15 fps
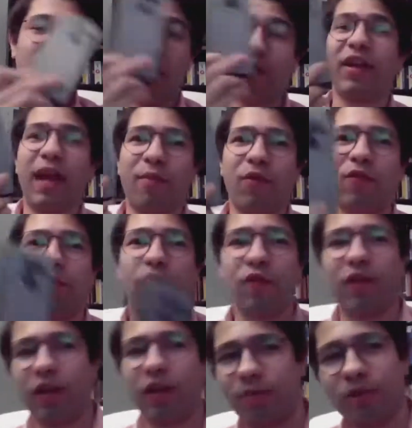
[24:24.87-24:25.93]
if you have a camera
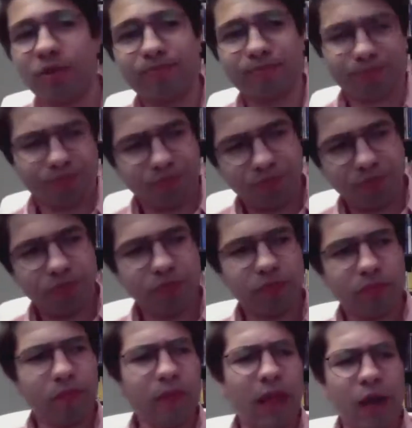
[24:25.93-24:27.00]
phone available.
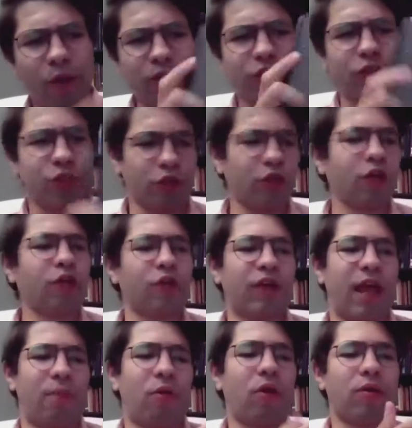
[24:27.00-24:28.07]
I want you to turn on your
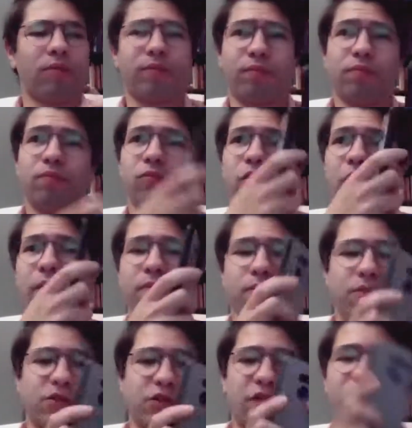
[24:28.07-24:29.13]
camera.
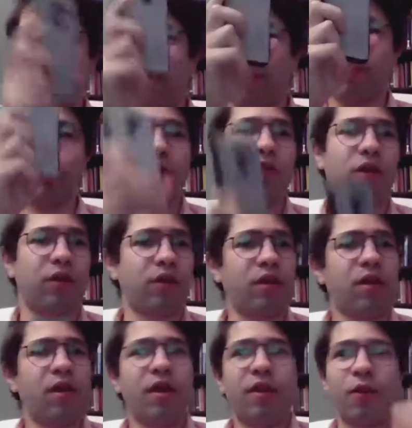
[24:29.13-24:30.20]
I have my camera turned on.
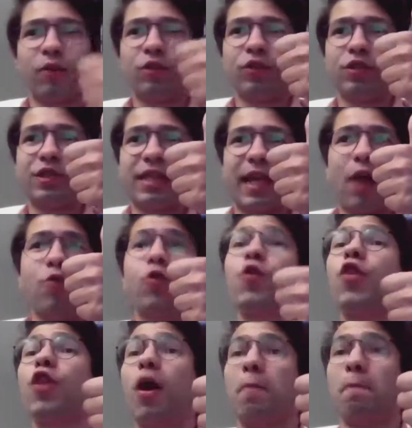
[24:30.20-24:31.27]
I want you to stick out
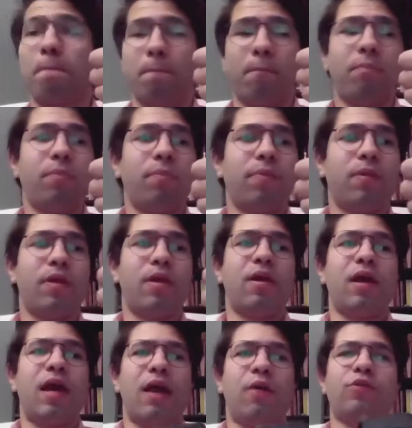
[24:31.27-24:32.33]
your thumb.
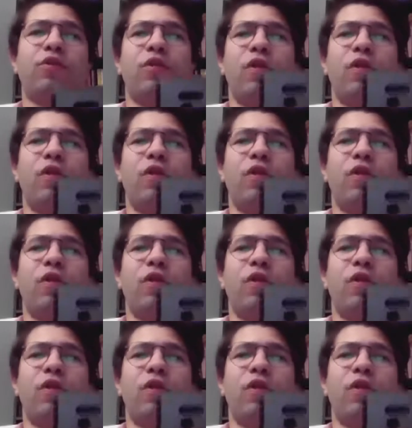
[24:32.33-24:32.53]
I